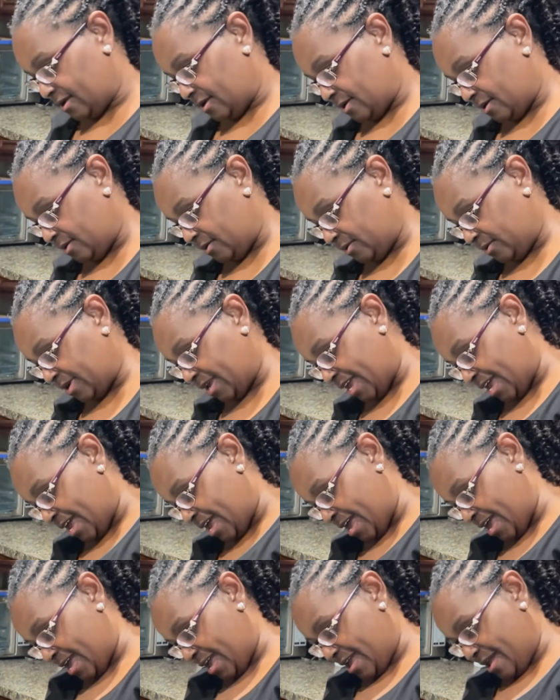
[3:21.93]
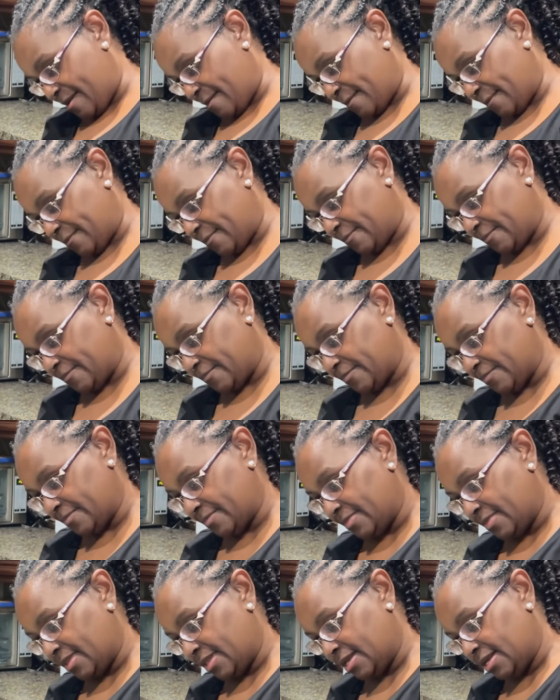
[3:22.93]
Okay.
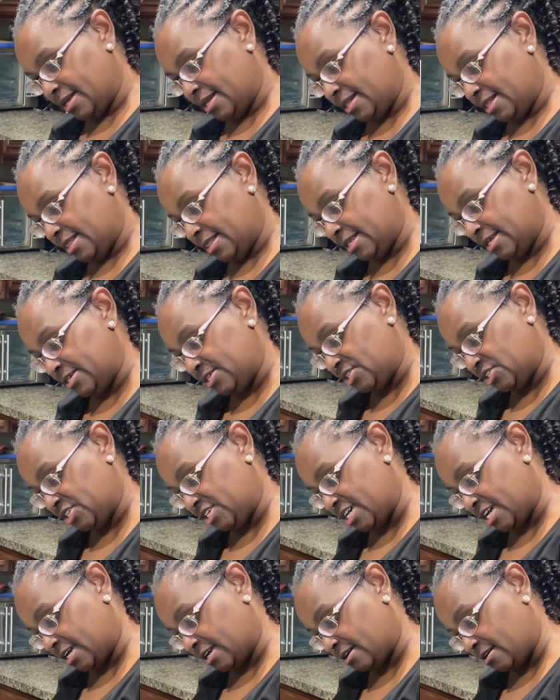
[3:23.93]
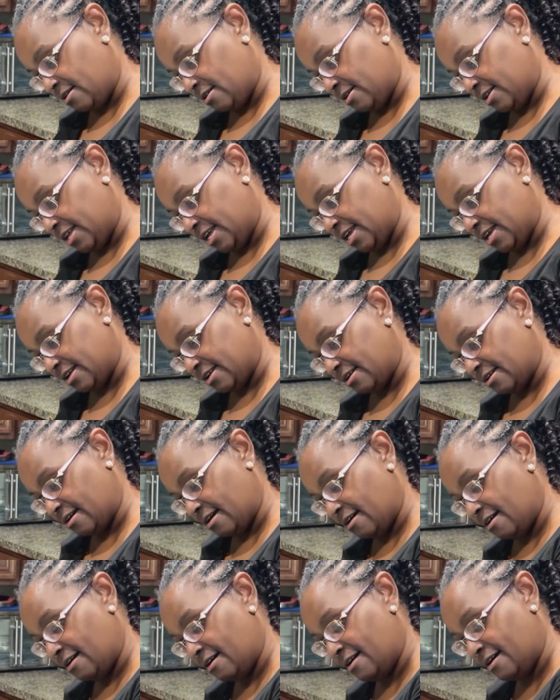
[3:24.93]
Let's check on it.
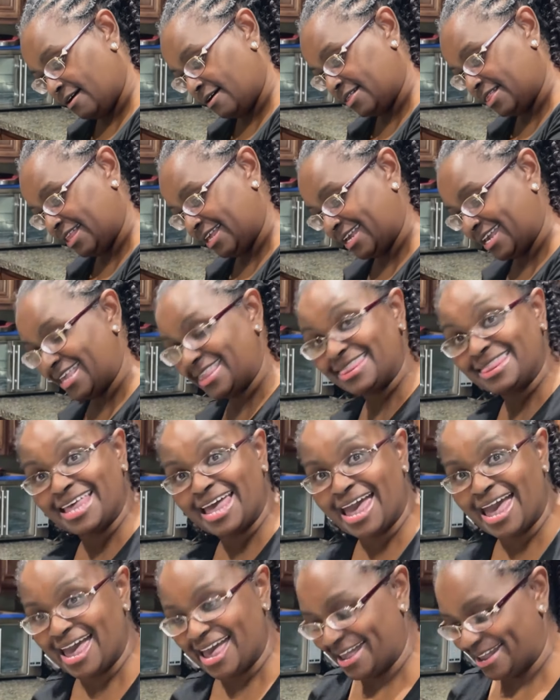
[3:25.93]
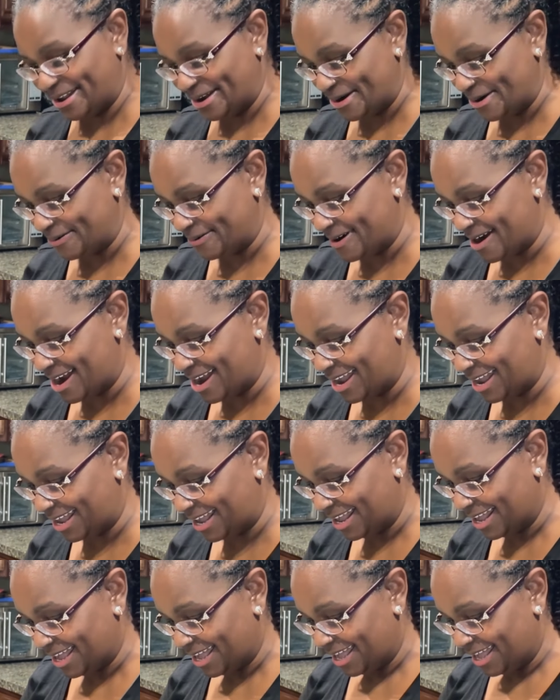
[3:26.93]
oh, look at that. All right.
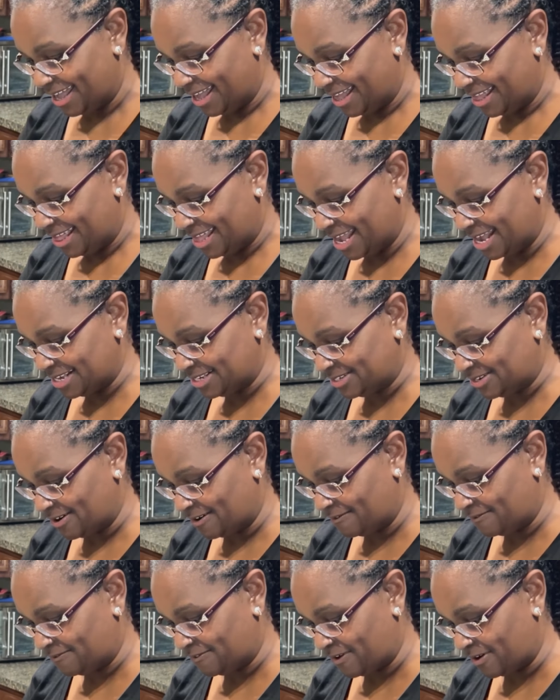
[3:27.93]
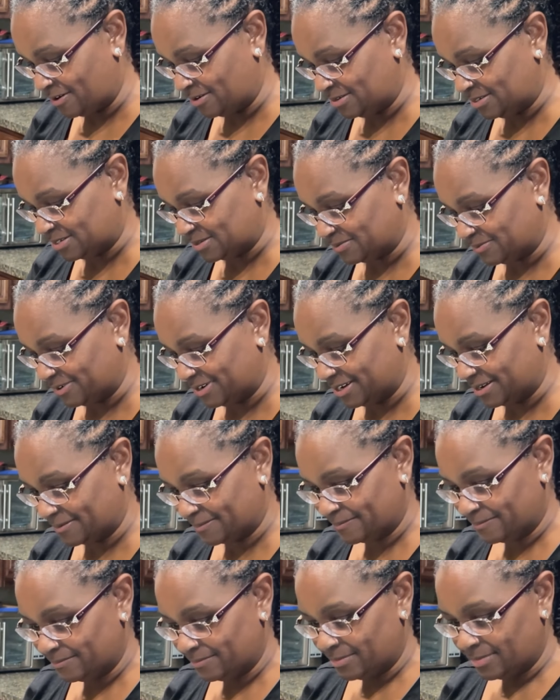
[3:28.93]
That's our first one.
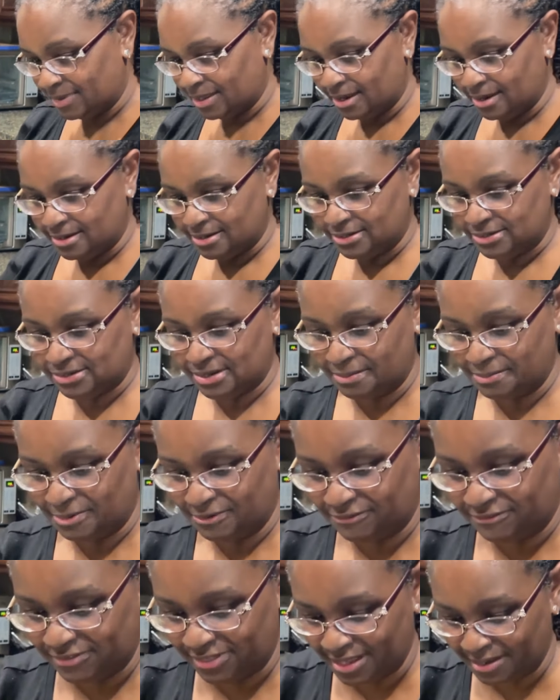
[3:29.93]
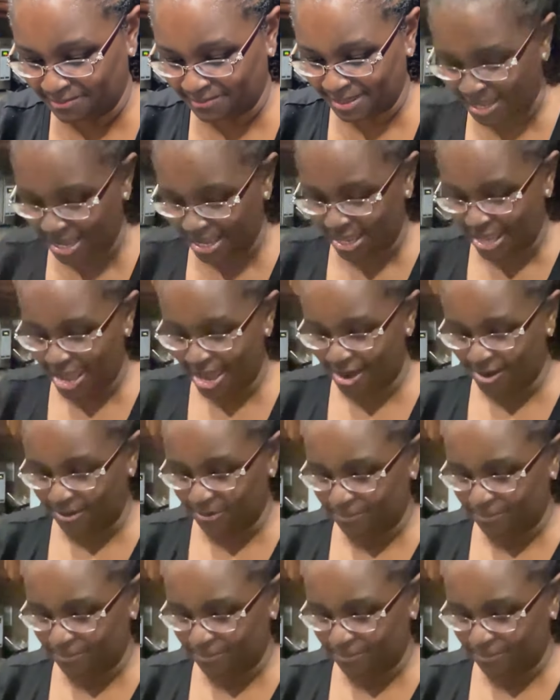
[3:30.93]
So I'm gonna flip that out,